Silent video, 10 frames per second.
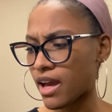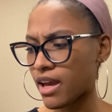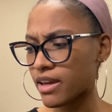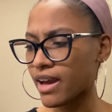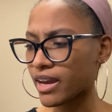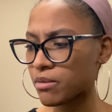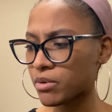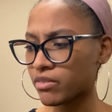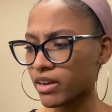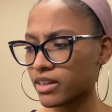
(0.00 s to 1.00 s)
I came to
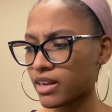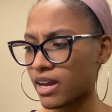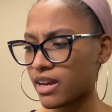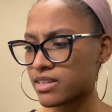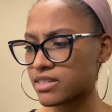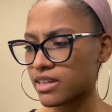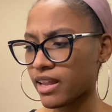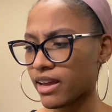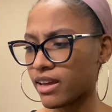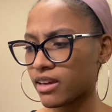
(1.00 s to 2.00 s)
recognize that,
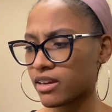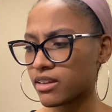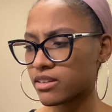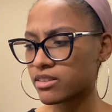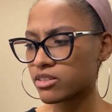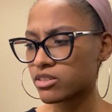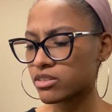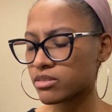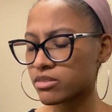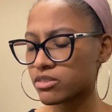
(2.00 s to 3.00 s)
like,
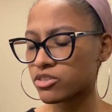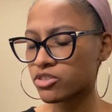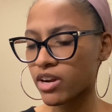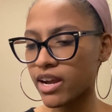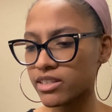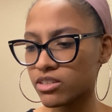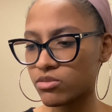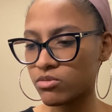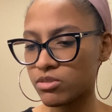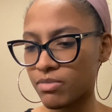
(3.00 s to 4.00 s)
trying to
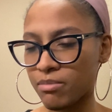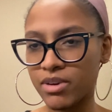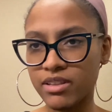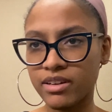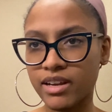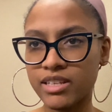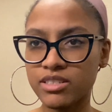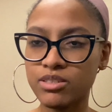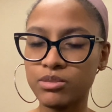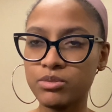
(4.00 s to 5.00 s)
use my mother as a
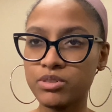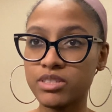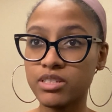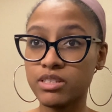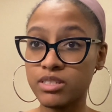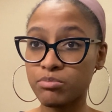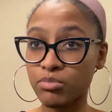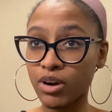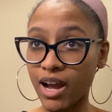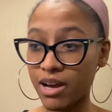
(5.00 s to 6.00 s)
solution to this
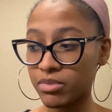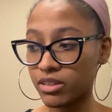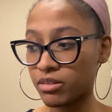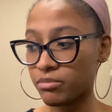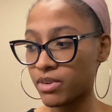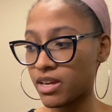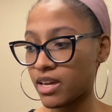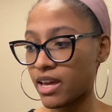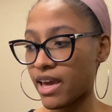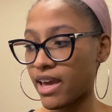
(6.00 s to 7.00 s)
problem
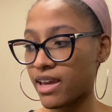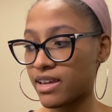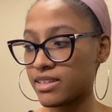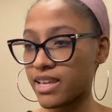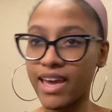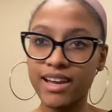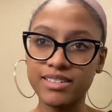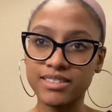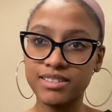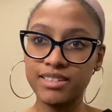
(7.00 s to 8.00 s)
is
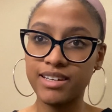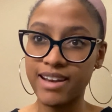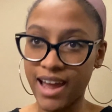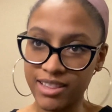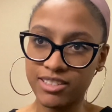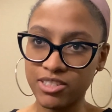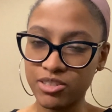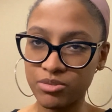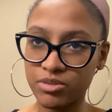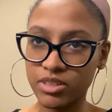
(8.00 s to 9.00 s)
actually not the
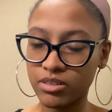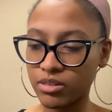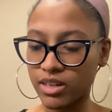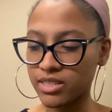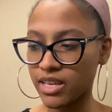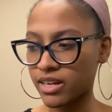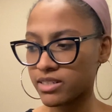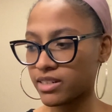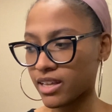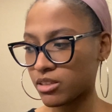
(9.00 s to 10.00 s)
solution. That's actually
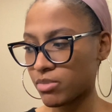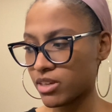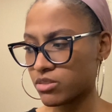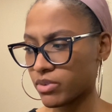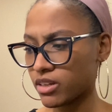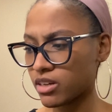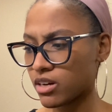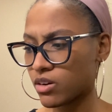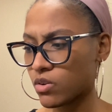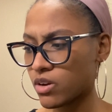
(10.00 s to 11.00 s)
not the best way to
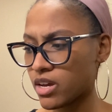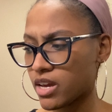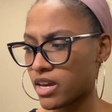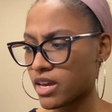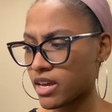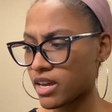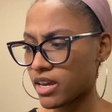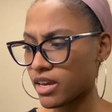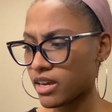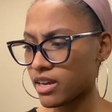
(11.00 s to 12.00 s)
go.
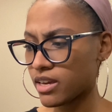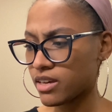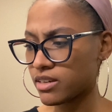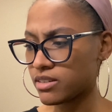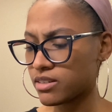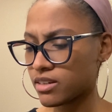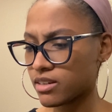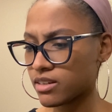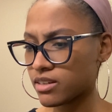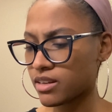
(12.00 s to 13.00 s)
And
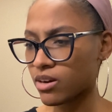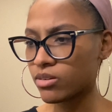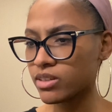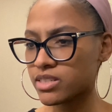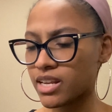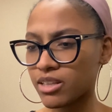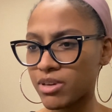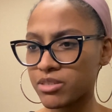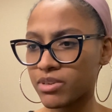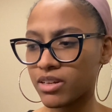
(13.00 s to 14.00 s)
not only is it not the
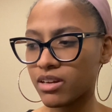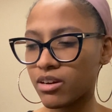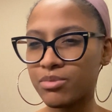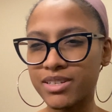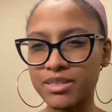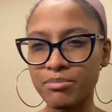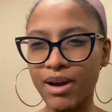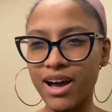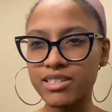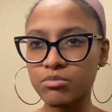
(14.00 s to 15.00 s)
best way to go, but it's
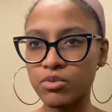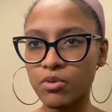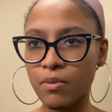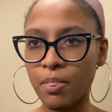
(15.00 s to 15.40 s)
impossible.